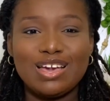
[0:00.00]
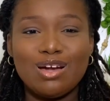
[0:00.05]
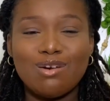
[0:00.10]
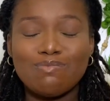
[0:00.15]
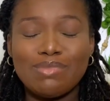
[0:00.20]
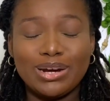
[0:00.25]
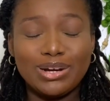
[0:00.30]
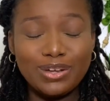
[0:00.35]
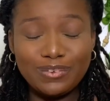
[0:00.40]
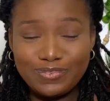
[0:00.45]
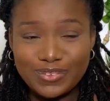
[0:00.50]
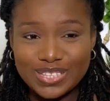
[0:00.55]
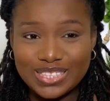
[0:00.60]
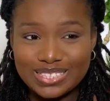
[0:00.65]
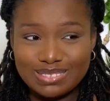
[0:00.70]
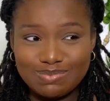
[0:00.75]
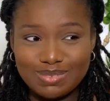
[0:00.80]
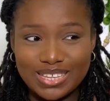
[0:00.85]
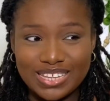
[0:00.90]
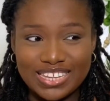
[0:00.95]
might not
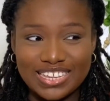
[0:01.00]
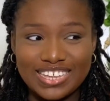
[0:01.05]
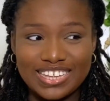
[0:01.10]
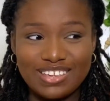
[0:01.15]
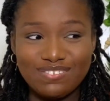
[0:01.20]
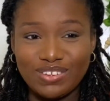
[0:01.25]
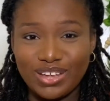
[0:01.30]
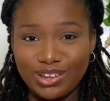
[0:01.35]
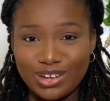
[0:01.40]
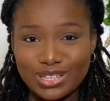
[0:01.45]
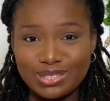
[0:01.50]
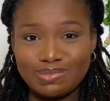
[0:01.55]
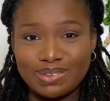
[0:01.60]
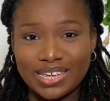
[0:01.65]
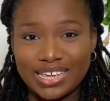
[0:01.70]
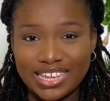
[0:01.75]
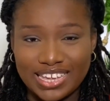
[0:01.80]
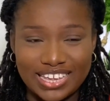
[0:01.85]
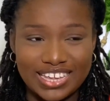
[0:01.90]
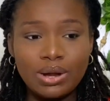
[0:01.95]
fit me if I cut my
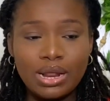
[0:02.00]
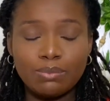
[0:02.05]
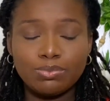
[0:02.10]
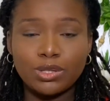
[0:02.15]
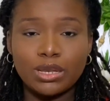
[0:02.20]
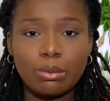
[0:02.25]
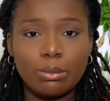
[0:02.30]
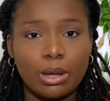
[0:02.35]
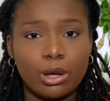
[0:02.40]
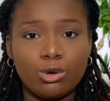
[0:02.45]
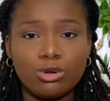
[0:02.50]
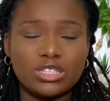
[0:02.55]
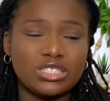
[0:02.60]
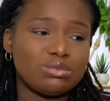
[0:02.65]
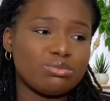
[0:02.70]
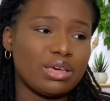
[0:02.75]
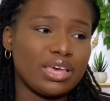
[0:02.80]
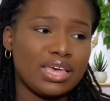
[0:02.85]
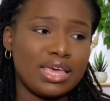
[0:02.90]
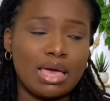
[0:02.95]
hair. When I'm talking about
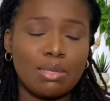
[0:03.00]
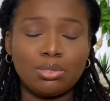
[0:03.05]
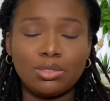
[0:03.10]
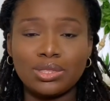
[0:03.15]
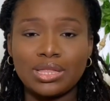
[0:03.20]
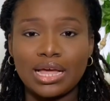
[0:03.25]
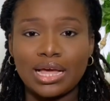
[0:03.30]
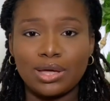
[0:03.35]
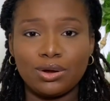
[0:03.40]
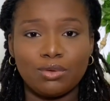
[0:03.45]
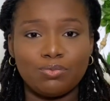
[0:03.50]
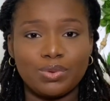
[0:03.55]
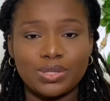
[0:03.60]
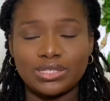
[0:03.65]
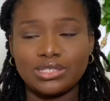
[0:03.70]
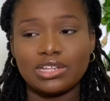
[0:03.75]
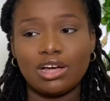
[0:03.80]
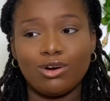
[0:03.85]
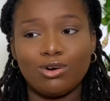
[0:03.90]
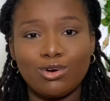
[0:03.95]
cutting my hair, I'm not that kind of
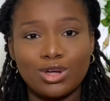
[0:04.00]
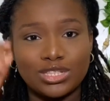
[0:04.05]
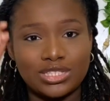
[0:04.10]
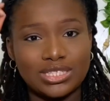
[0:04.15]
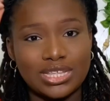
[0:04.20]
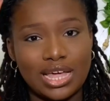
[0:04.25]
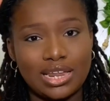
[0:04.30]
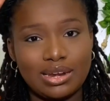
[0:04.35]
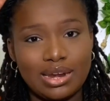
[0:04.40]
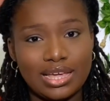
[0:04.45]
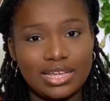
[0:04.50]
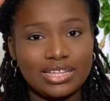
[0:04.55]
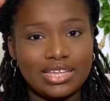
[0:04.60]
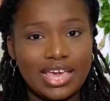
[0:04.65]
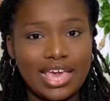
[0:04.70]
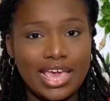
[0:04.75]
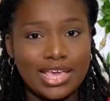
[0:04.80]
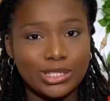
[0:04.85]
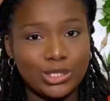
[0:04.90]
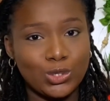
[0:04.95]
person that will cut and like
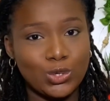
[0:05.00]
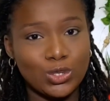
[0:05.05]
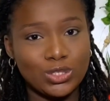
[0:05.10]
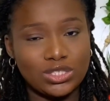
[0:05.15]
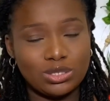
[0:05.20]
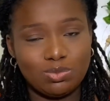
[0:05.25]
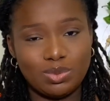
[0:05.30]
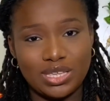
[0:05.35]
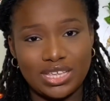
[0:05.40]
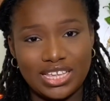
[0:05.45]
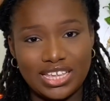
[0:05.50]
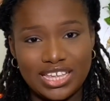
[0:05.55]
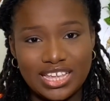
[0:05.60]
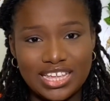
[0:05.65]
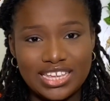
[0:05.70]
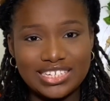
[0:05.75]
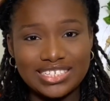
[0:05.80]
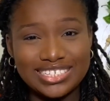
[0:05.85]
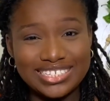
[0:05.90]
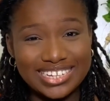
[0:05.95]
hair is going to be
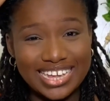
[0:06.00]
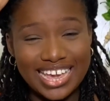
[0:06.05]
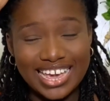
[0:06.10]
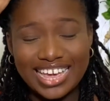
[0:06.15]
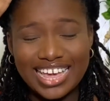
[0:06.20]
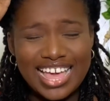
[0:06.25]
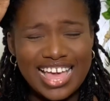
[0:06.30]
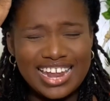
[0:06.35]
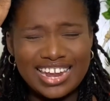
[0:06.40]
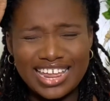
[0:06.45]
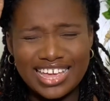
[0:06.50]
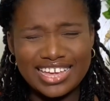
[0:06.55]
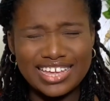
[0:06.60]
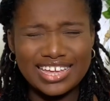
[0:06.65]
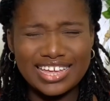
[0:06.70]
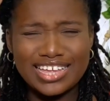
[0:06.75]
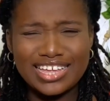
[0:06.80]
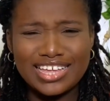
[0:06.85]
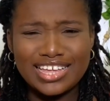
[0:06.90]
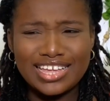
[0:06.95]
there. Like
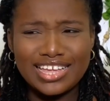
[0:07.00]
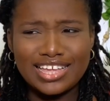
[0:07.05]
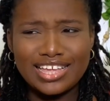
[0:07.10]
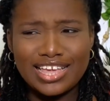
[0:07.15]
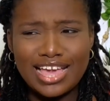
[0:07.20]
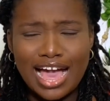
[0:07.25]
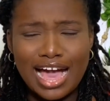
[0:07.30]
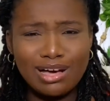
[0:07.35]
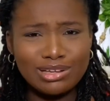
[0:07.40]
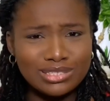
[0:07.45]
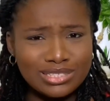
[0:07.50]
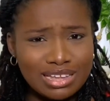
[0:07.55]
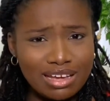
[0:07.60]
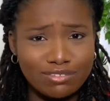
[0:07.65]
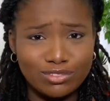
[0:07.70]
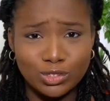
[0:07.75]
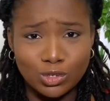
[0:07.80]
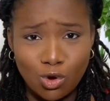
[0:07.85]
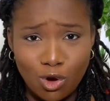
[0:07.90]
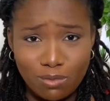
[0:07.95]
I'll still
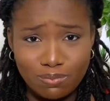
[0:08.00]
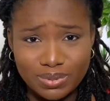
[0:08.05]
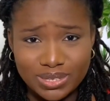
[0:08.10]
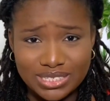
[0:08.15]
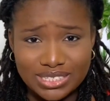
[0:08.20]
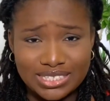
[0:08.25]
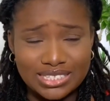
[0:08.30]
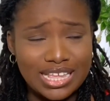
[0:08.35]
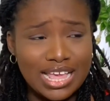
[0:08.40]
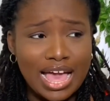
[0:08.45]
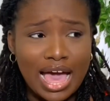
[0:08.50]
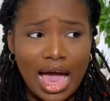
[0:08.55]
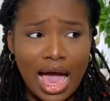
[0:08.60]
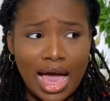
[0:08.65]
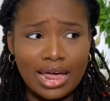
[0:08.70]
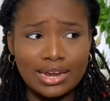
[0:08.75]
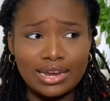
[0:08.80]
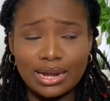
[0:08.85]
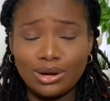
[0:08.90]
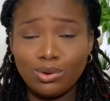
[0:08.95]
have to comb it
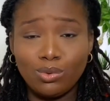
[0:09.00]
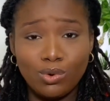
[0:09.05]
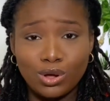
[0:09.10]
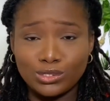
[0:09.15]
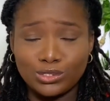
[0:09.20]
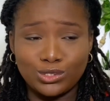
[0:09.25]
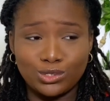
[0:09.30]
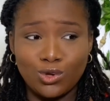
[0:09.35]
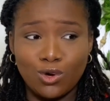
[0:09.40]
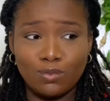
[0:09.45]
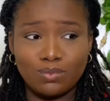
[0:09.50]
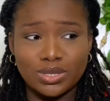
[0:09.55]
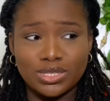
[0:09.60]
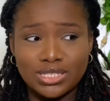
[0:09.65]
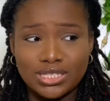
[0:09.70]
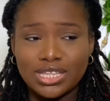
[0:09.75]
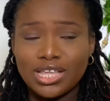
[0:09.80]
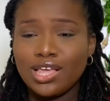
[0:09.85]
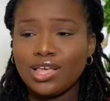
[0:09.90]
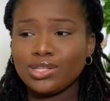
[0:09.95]
and I don't want to comb it.
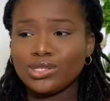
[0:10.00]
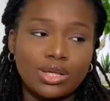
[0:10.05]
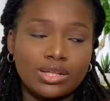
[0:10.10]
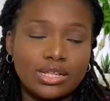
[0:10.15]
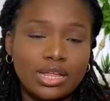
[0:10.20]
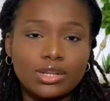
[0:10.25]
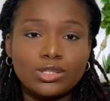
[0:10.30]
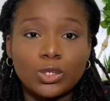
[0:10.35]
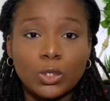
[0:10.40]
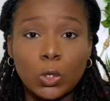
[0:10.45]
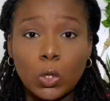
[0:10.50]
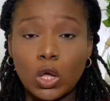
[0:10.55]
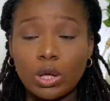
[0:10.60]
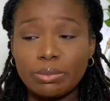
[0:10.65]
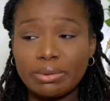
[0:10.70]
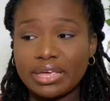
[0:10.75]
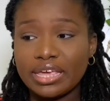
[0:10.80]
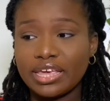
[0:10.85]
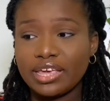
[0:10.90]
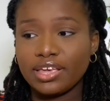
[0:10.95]
So I decided to lock
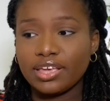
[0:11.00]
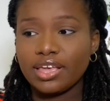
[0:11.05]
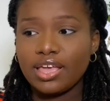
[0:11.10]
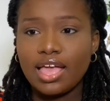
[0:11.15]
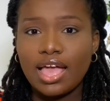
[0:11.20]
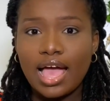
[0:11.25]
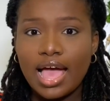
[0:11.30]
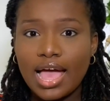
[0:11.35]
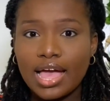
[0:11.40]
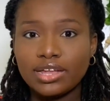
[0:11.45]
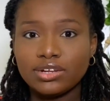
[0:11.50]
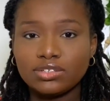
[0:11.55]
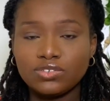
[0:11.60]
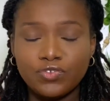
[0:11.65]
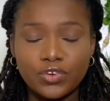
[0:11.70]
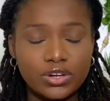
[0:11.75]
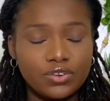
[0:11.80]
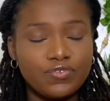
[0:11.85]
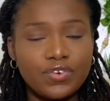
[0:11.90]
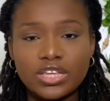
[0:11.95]
my hair. And
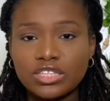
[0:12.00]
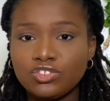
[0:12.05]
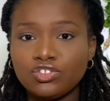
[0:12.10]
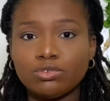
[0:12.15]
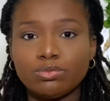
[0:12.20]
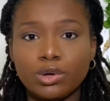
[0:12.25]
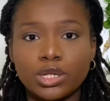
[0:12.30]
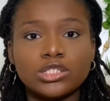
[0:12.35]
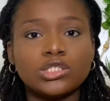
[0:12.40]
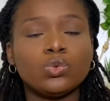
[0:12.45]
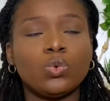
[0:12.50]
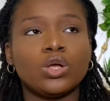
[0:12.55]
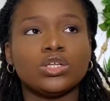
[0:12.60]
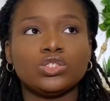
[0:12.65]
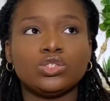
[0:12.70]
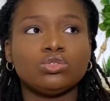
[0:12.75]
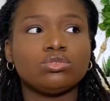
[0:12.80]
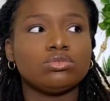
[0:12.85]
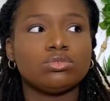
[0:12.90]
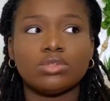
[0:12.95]
for the first few months it
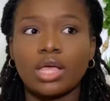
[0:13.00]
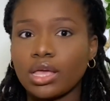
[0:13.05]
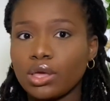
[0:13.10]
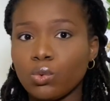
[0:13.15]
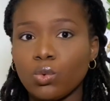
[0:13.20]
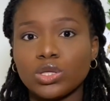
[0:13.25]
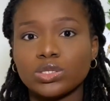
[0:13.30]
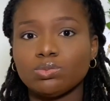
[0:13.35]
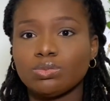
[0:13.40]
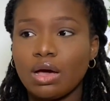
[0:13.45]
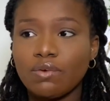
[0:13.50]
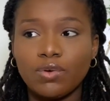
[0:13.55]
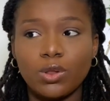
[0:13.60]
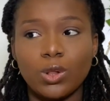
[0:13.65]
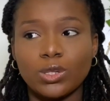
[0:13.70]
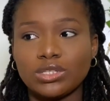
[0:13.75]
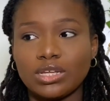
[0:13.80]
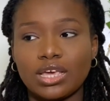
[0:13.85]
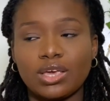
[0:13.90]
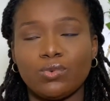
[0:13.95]
was
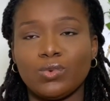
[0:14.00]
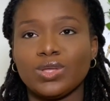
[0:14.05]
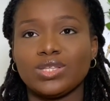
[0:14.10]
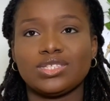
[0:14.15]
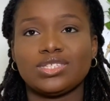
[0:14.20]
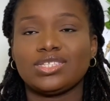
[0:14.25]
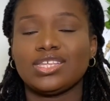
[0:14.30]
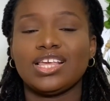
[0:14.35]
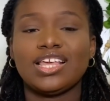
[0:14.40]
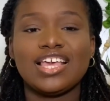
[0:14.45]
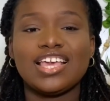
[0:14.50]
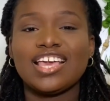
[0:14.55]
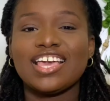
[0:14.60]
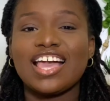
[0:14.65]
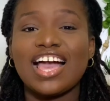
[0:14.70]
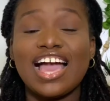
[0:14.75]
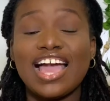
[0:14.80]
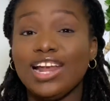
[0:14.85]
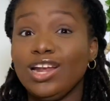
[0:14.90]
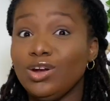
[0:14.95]
marvelous. Like it was,
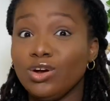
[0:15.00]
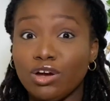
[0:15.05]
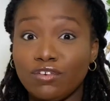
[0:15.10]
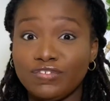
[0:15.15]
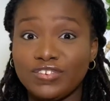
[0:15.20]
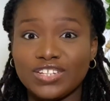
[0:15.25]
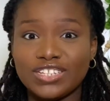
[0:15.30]
I loved